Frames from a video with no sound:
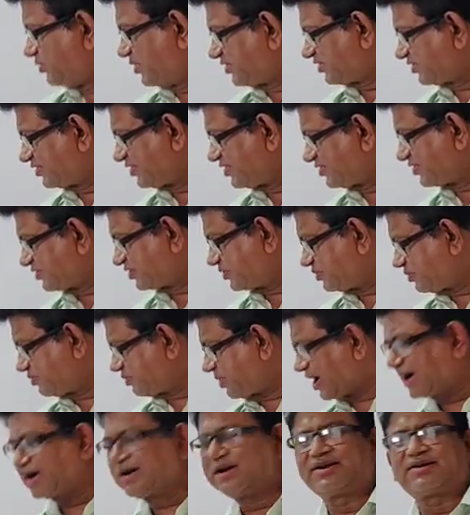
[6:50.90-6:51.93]
Mrs.
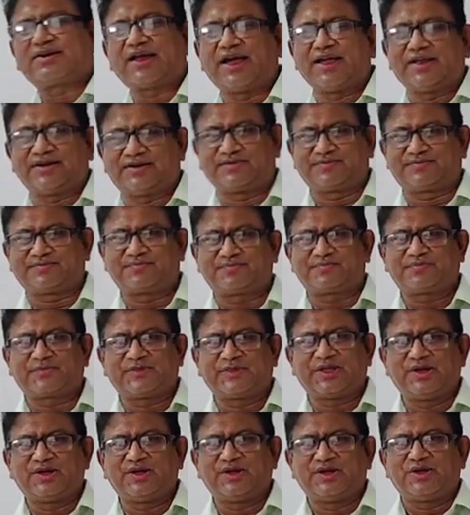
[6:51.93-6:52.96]
Packletide.
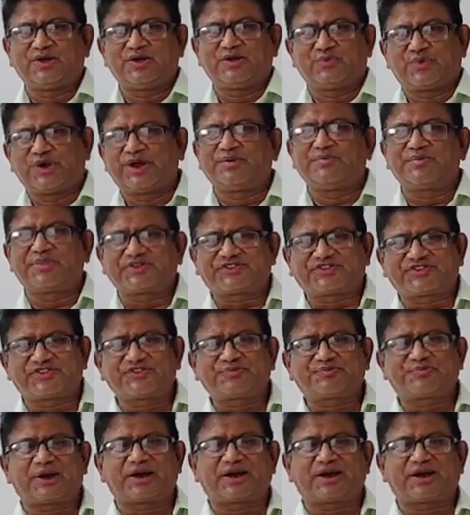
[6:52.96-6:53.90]
When Mrs.